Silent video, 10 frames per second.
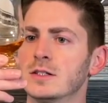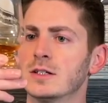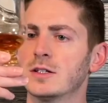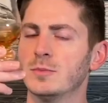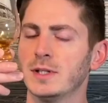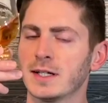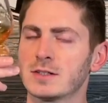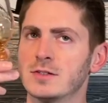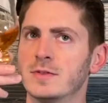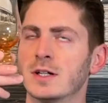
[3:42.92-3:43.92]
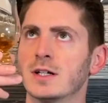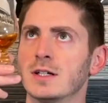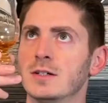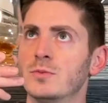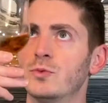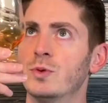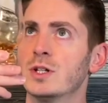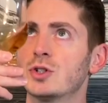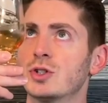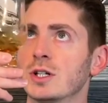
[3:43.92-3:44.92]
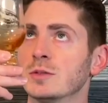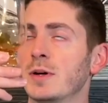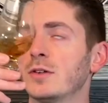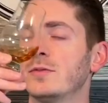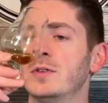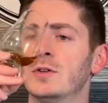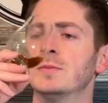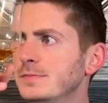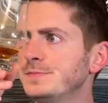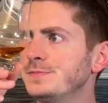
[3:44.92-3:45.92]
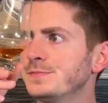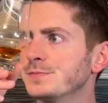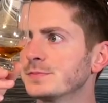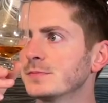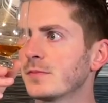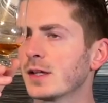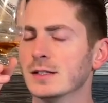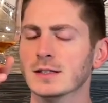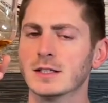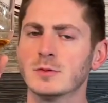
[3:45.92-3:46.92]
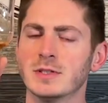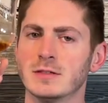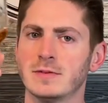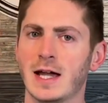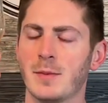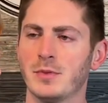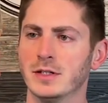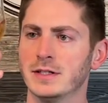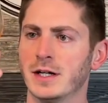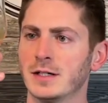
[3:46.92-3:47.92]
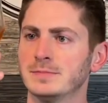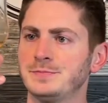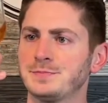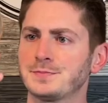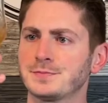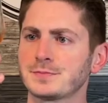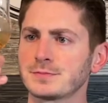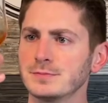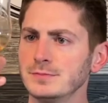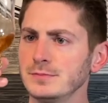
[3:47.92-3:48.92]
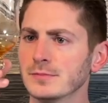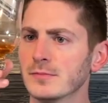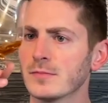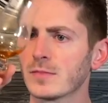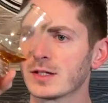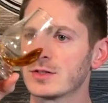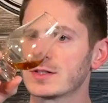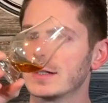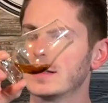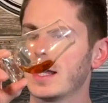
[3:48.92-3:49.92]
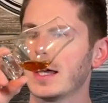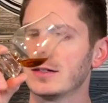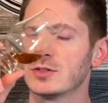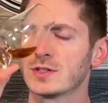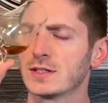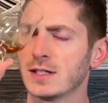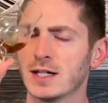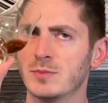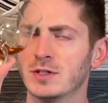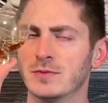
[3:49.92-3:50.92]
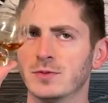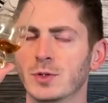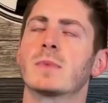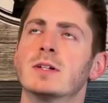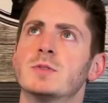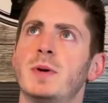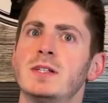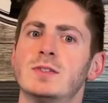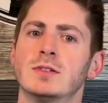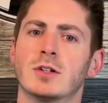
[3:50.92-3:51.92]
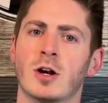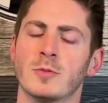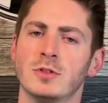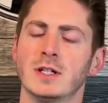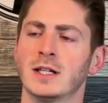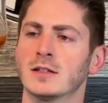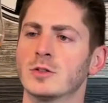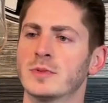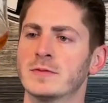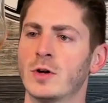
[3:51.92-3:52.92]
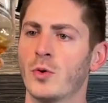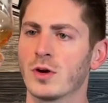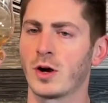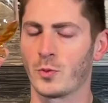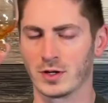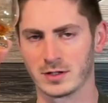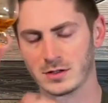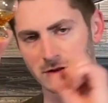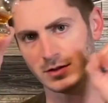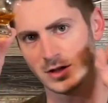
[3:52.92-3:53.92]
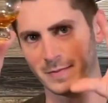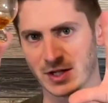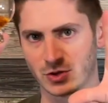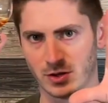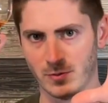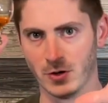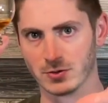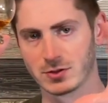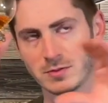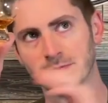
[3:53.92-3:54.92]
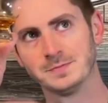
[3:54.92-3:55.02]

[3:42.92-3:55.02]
complex, it's very rich on the mouthfeel. A little bit of apple in there. Just a tad, just a tiny bit of fruit. Spice, caramel, and a little bit of oak are what come at you the most.